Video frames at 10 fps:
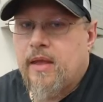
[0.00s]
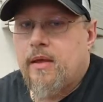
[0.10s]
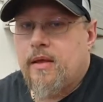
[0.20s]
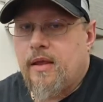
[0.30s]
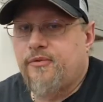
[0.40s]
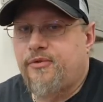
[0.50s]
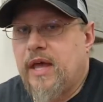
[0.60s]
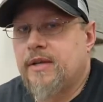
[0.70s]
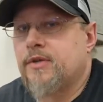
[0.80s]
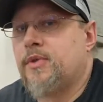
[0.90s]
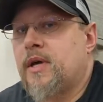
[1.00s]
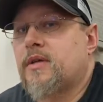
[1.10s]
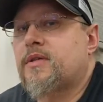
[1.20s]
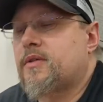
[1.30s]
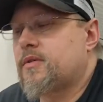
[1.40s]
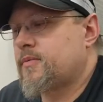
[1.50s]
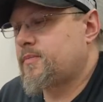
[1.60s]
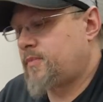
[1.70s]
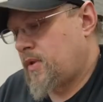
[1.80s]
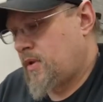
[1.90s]
If they do this,
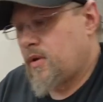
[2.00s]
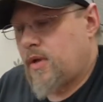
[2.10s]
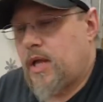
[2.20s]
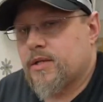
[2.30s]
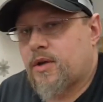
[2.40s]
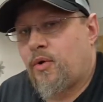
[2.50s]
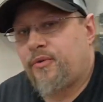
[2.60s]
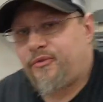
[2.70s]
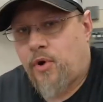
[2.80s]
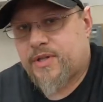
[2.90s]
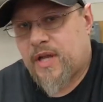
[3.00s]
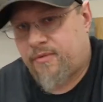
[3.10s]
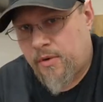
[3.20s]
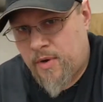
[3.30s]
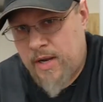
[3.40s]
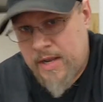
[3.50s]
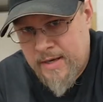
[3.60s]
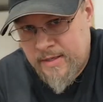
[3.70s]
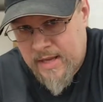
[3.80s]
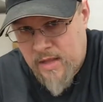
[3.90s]
it's going to force everyone
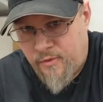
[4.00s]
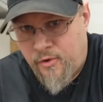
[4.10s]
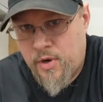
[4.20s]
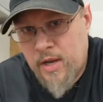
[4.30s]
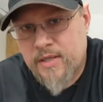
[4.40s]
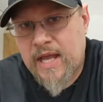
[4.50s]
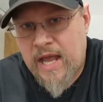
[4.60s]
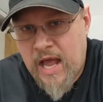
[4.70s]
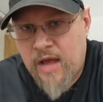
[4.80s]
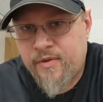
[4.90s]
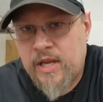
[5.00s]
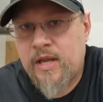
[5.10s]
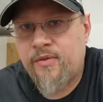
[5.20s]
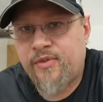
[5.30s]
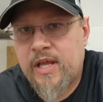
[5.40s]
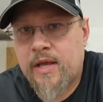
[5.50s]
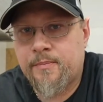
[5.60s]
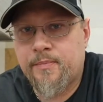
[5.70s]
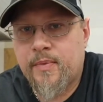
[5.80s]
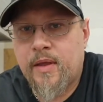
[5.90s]
in California to have an EV.
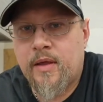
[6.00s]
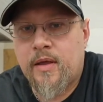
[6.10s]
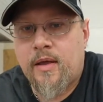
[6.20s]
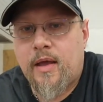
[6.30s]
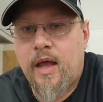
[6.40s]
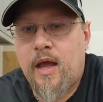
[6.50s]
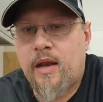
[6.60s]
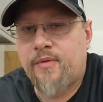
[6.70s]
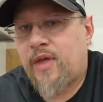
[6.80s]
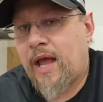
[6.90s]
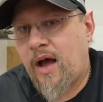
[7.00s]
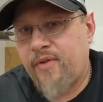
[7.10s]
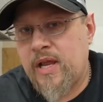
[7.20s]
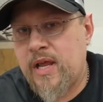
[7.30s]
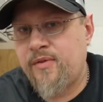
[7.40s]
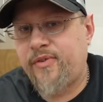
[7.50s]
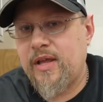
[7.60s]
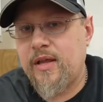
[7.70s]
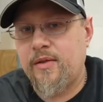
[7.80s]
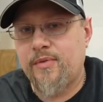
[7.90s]
And if they have an
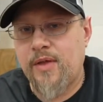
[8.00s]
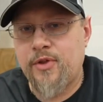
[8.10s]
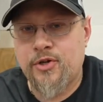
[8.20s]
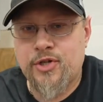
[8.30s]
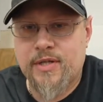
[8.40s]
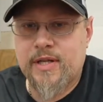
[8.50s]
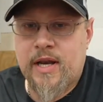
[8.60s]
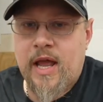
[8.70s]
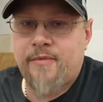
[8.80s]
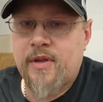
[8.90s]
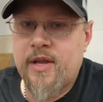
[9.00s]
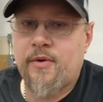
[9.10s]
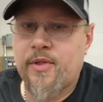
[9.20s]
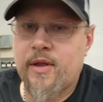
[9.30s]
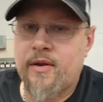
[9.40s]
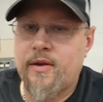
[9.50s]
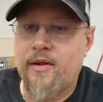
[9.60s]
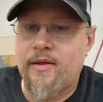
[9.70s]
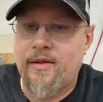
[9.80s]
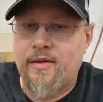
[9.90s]
EV, then they're just going to have to deal with it.
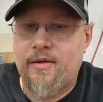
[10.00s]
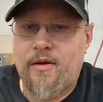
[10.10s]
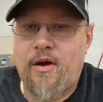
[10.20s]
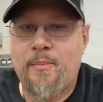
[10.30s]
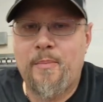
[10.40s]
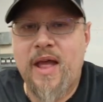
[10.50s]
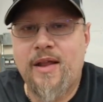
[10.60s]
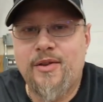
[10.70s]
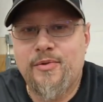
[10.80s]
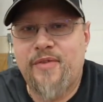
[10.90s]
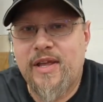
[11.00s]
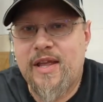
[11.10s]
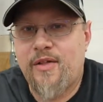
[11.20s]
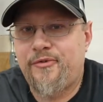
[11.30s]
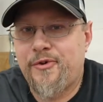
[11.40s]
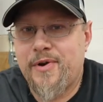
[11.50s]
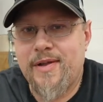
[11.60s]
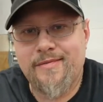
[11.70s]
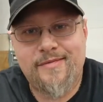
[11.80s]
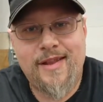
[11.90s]
Oh man, you live in
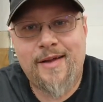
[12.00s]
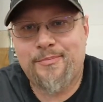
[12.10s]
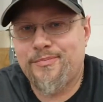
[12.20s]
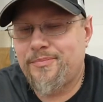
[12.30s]
California? Yeah.